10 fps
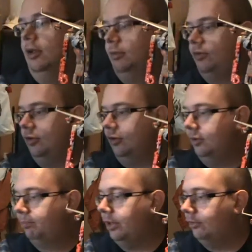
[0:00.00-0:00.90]
but still
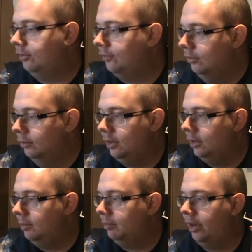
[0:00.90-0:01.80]
impressive
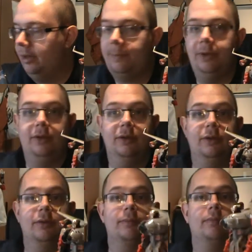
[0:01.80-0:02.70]
looking in my opinion.